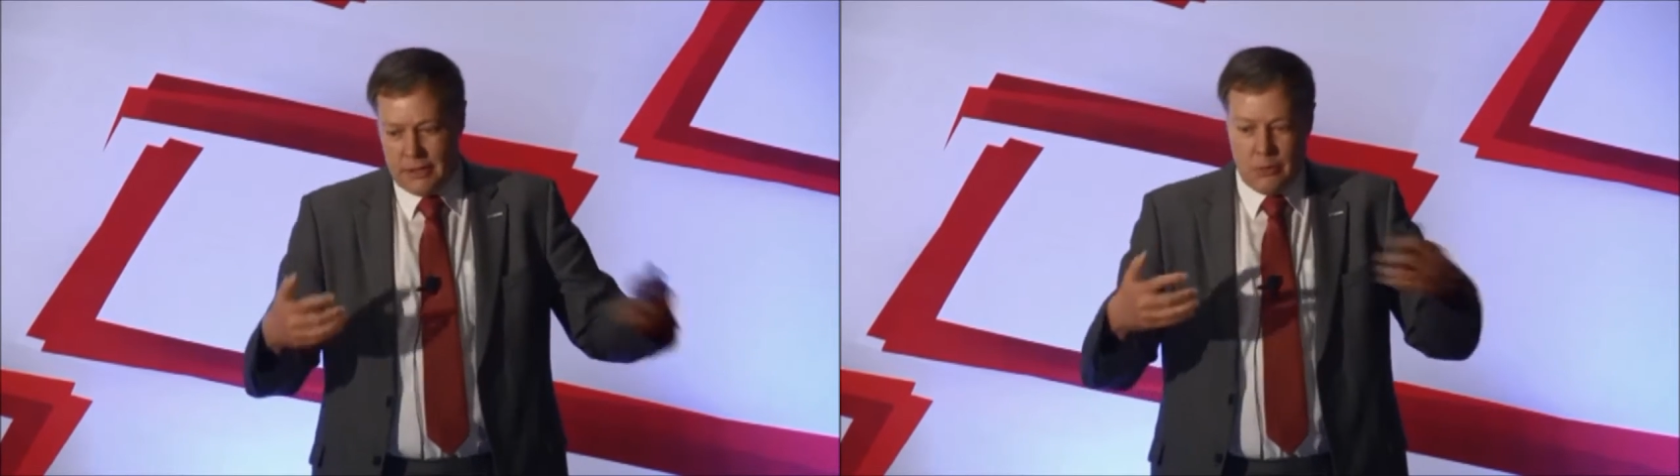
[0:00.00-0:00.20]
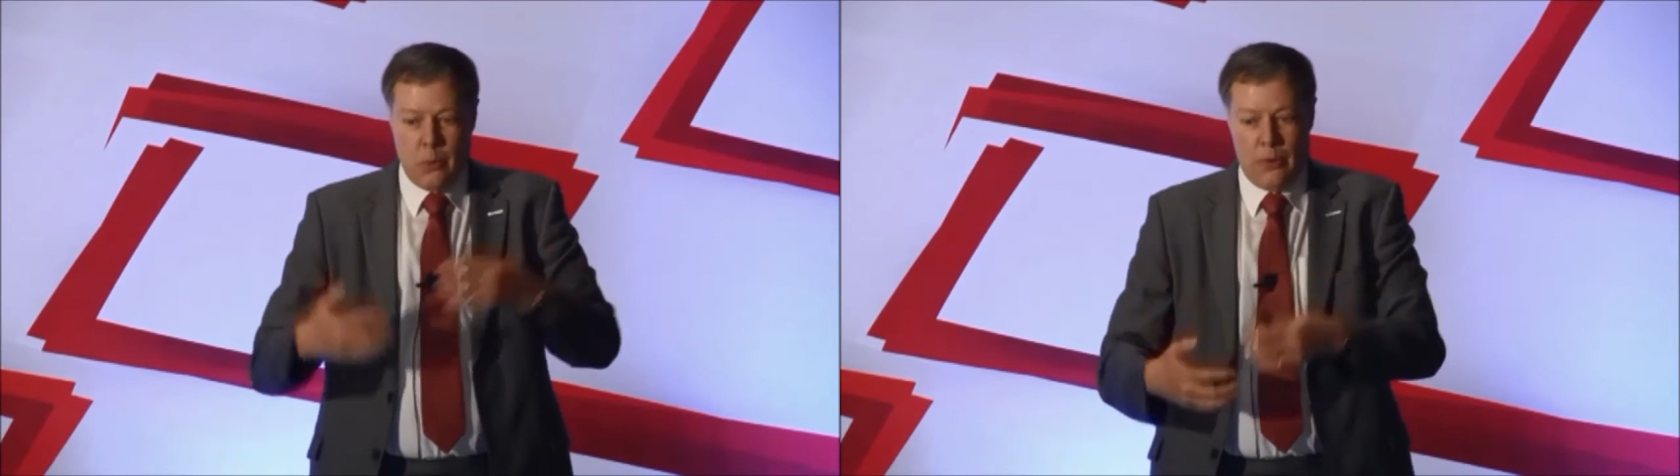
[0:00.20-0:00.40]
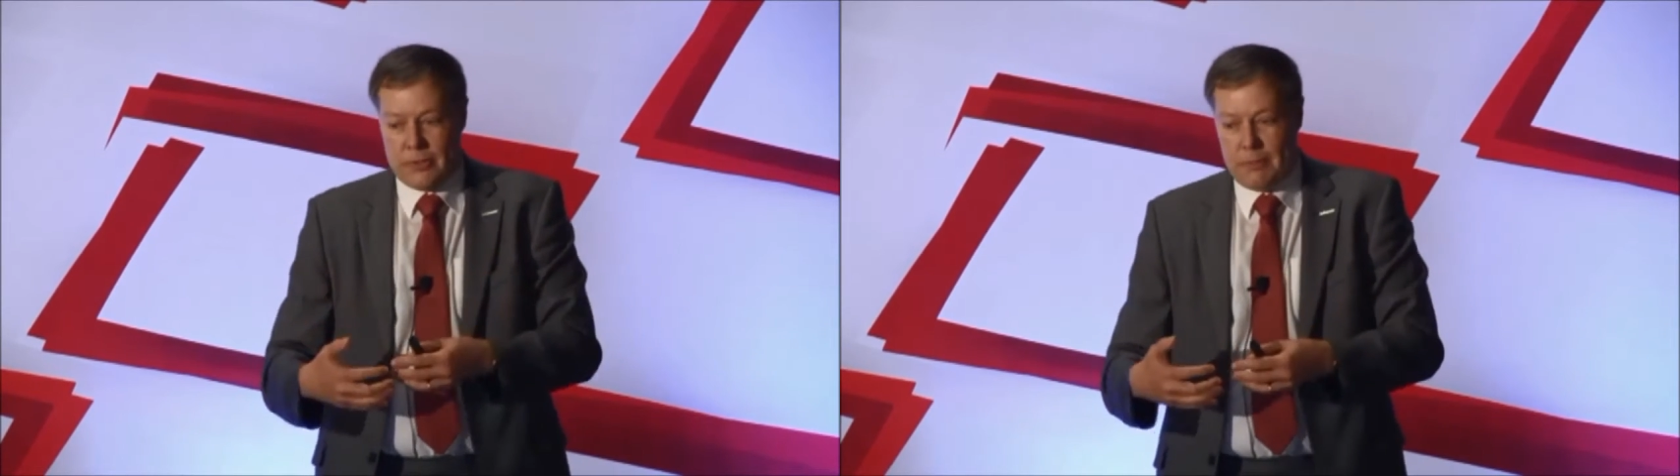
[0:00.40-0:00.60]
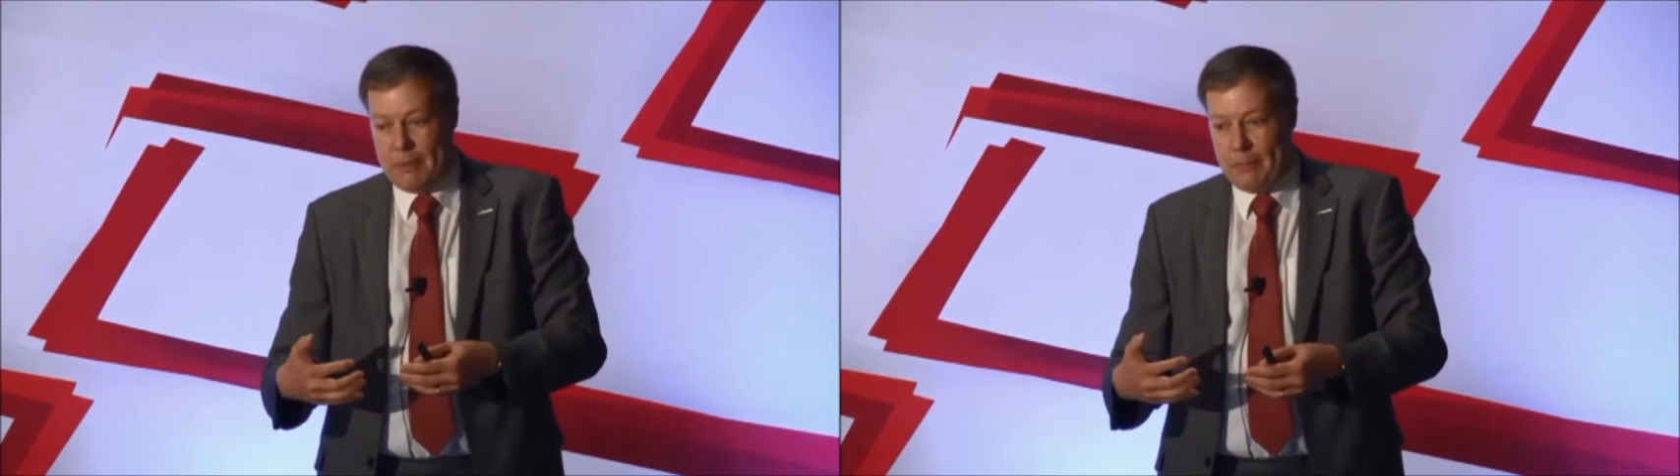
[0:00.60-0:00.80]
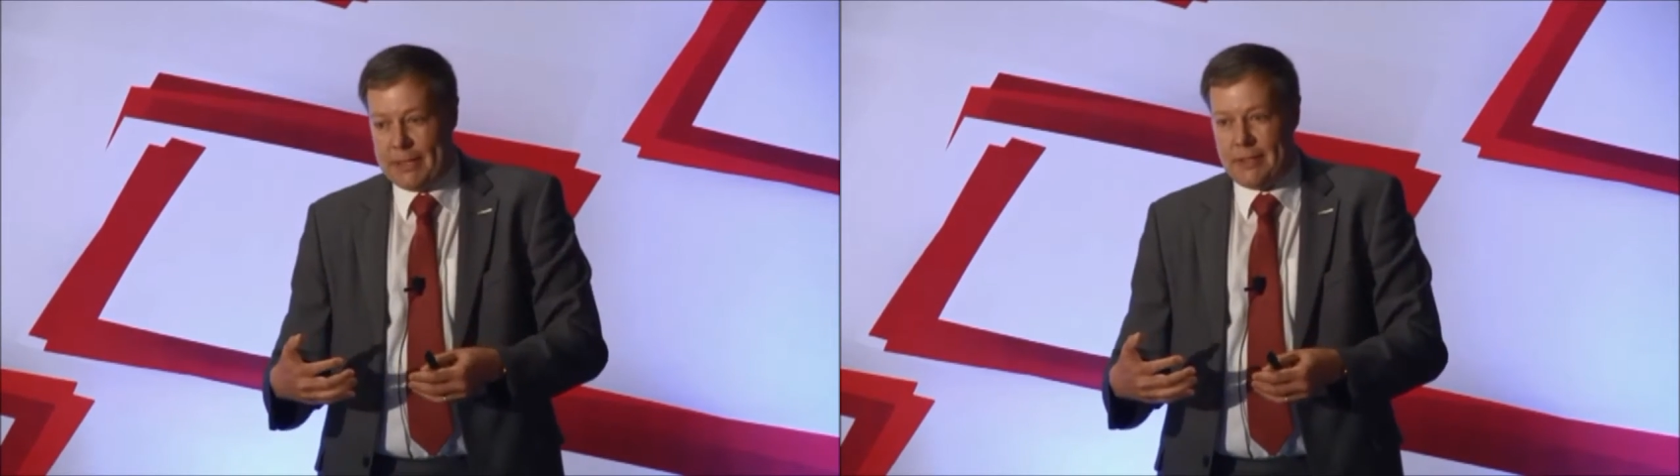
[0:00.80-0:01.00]
you want to be
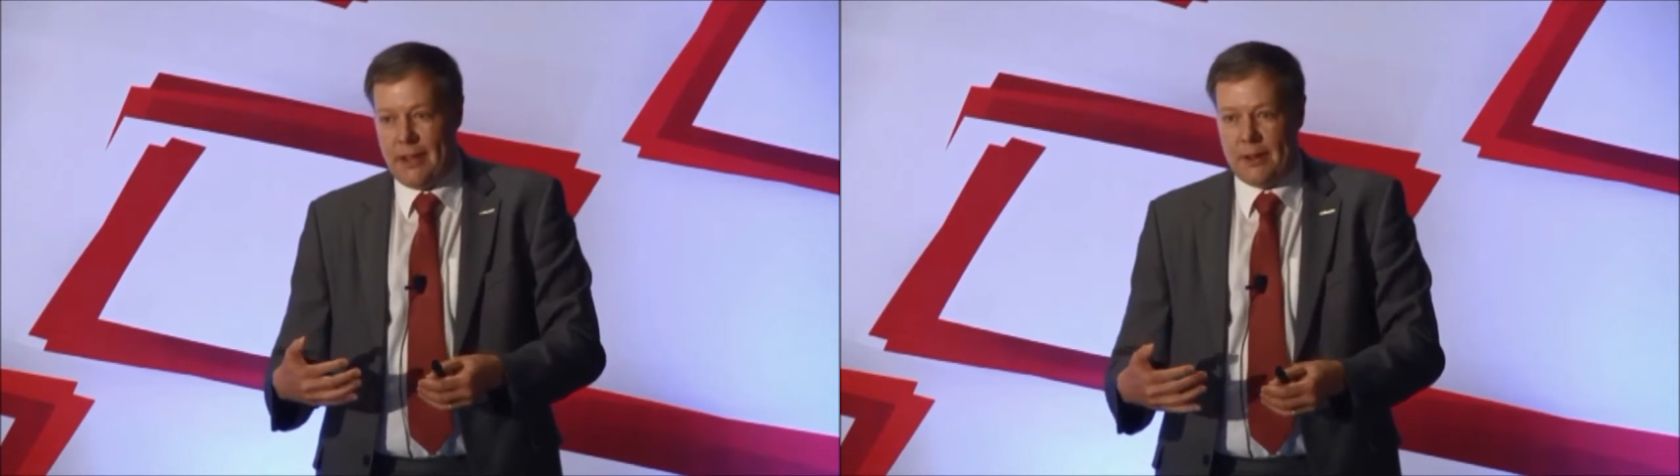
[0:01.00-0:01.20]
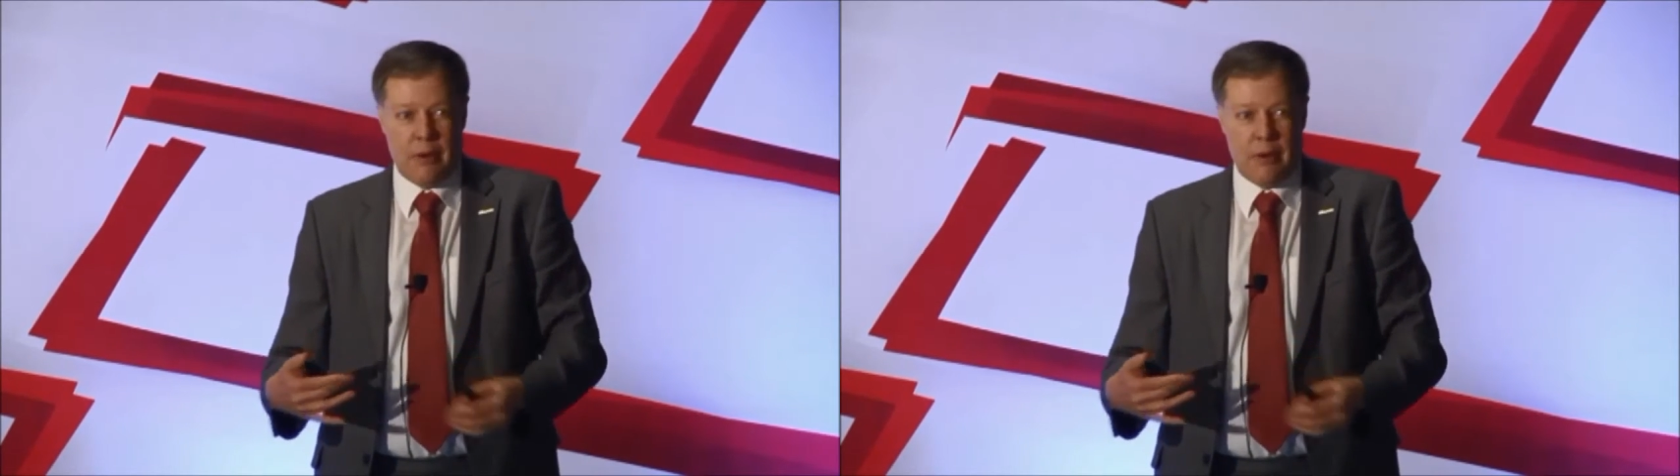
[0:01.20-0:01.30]
PCI